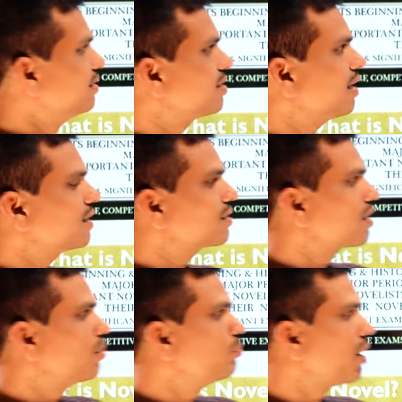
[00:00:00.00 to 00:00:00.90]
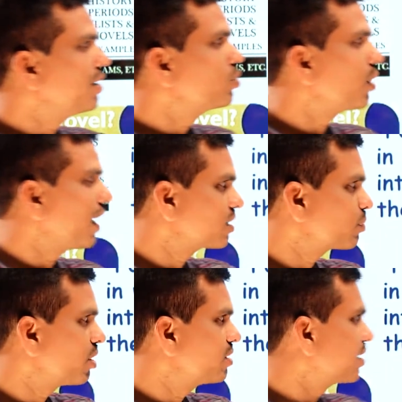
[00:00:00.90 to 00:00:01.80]
intellect combine to
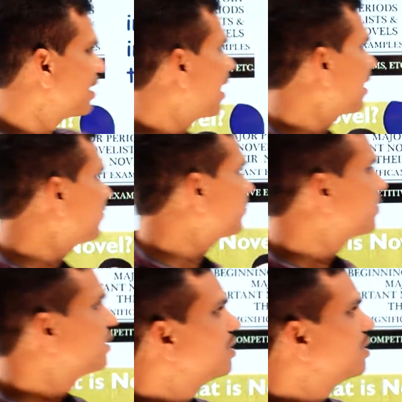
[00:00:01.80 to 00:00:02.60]
express life